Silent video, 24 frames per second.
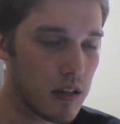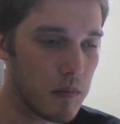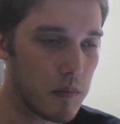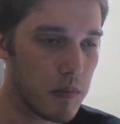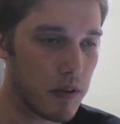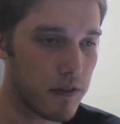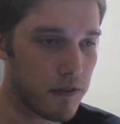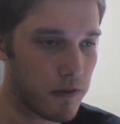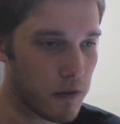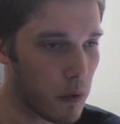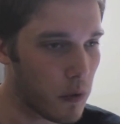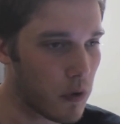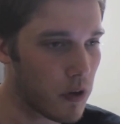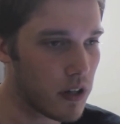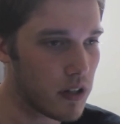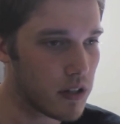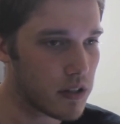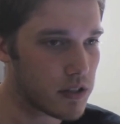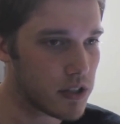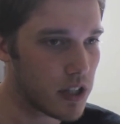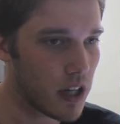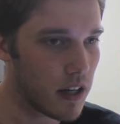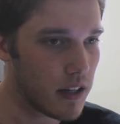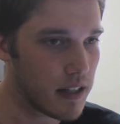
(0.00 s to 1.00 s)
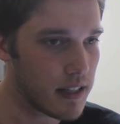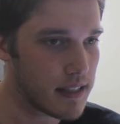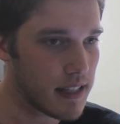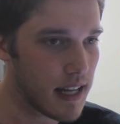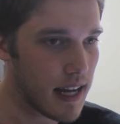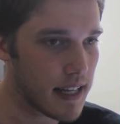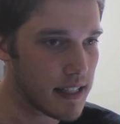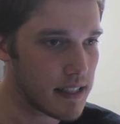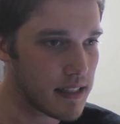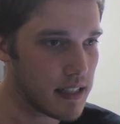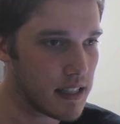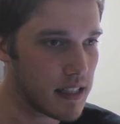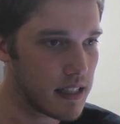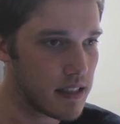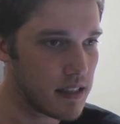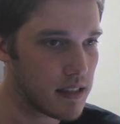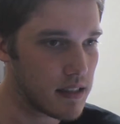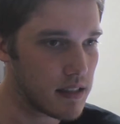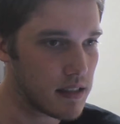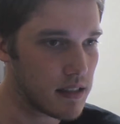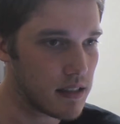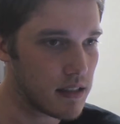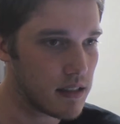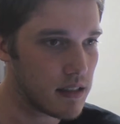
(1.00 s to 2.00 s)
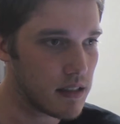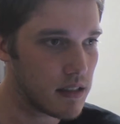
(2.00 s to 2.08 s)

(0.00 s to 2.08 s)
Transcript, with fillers: Before Charlie's accident,